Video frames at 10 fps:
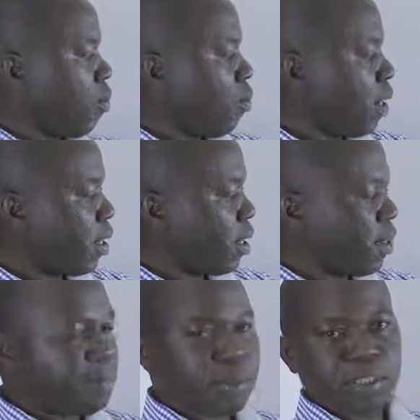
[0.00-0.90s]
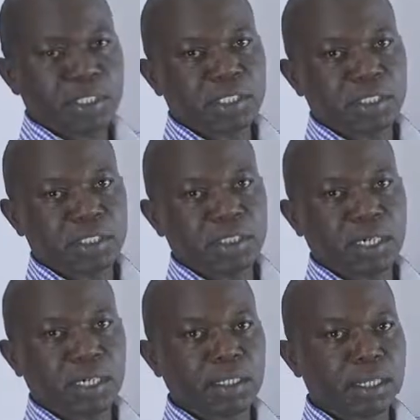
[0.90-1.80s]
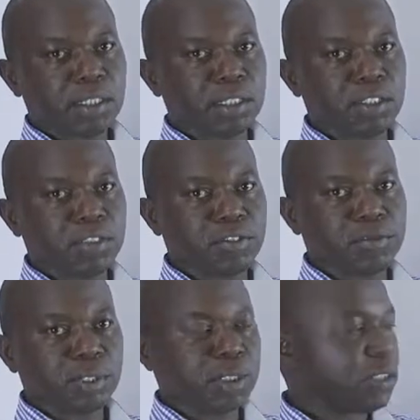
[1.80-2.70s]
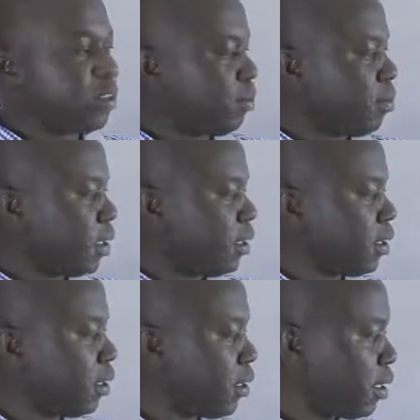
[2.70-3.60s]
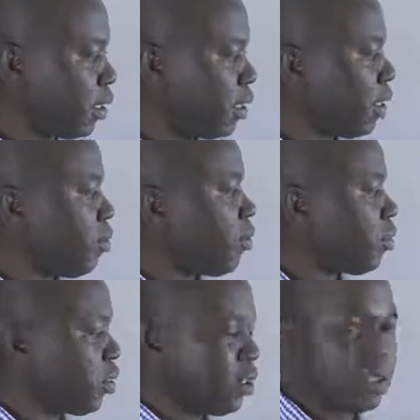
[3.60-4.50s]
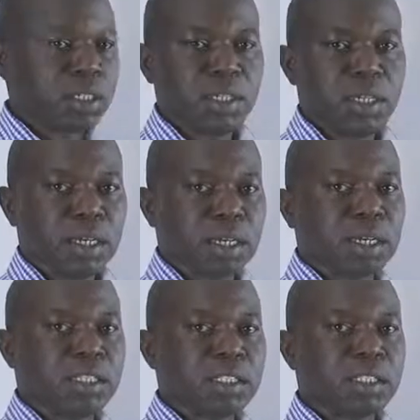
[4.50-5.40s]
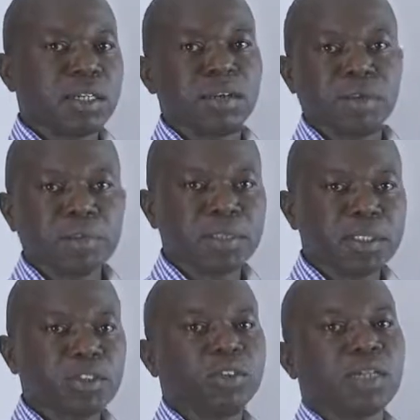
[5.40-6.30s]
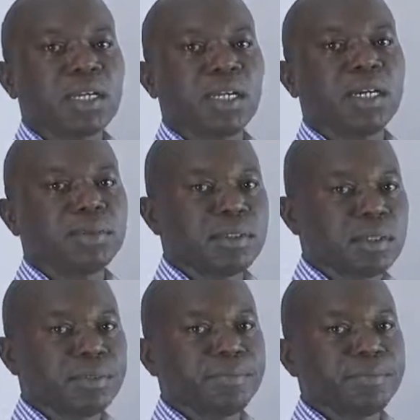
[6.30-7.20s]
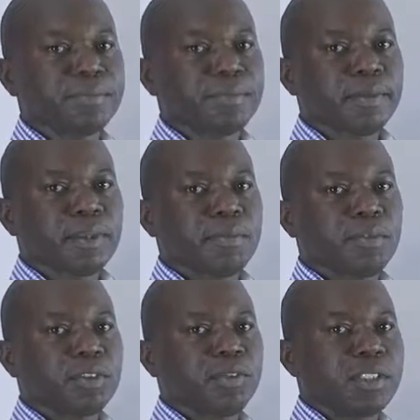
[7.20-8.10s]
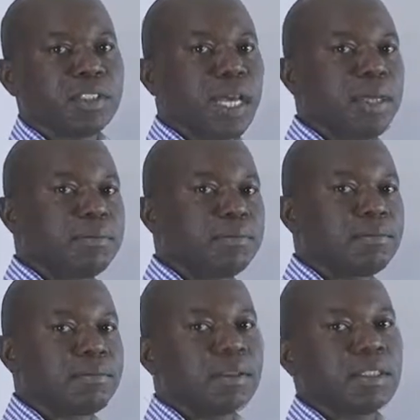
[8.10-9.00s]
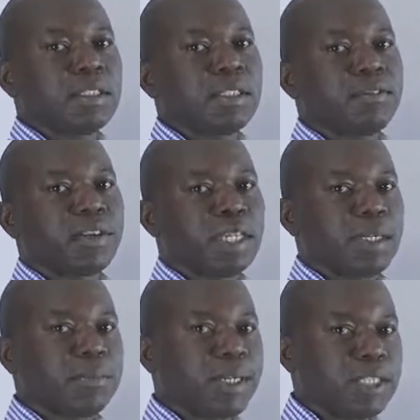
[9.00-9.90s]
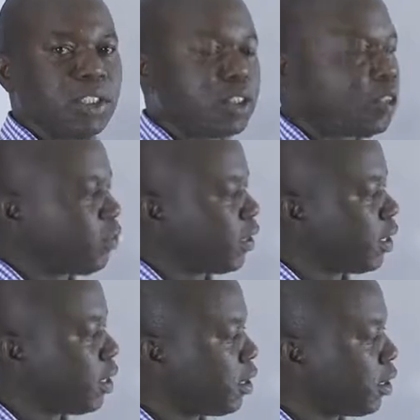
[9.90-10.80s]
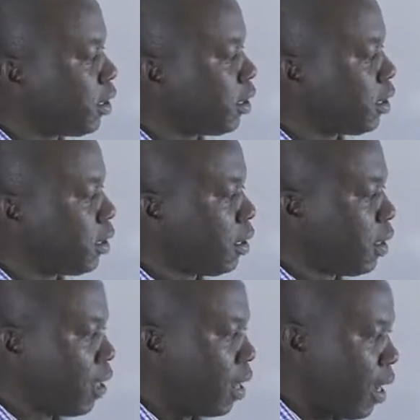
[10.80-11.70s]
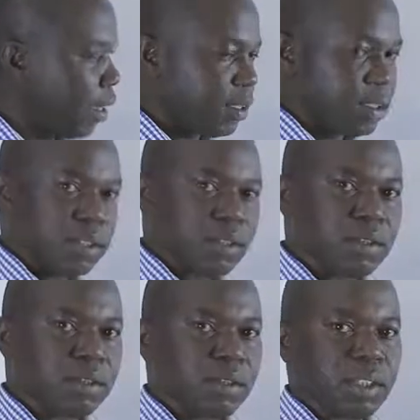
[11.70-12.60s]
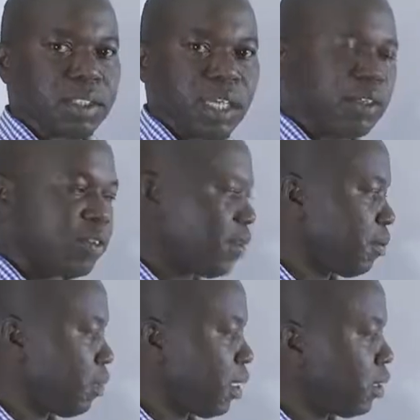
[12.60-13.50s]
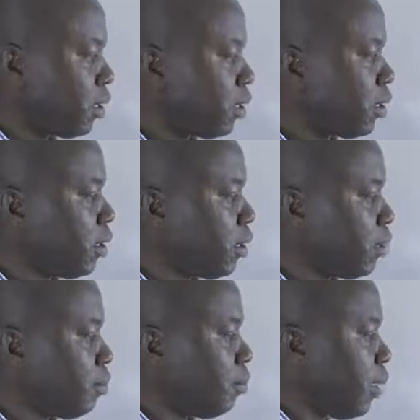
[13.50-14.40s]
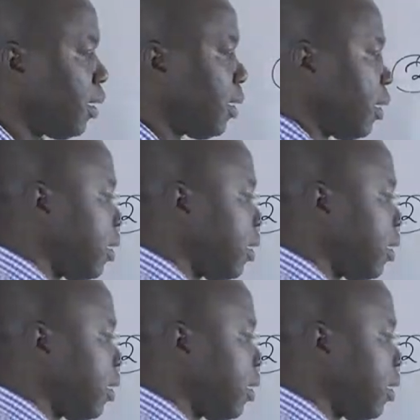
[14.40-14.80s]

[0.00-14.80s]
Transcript: One important characteristic of mistletoe birds is that they do not release their droppings on the ground. Most of the time, they'll find a branch of any tree and on the side of the branch be